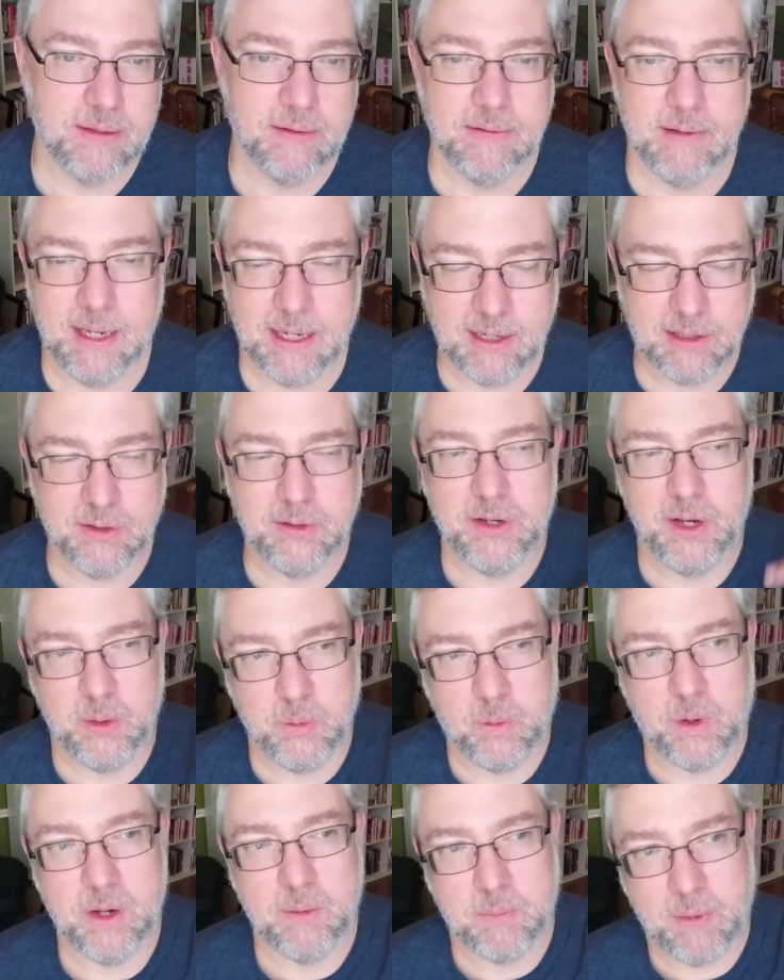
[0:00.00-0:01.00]
including
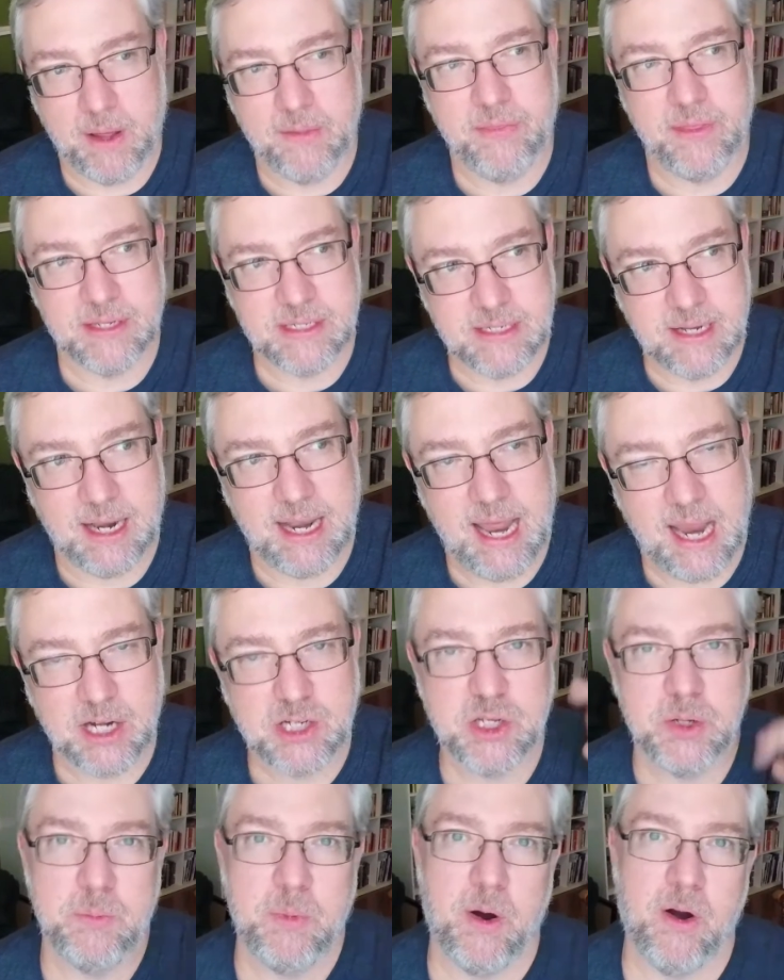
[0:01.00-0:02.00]
one month that's
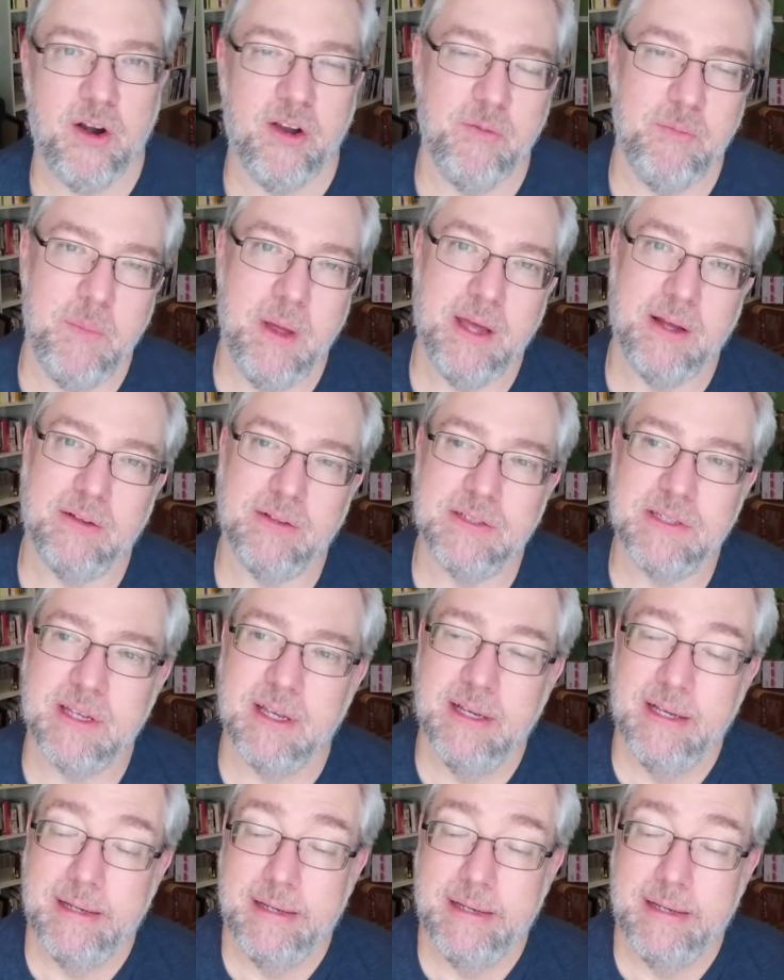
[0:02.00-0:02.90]
actually part of Mel's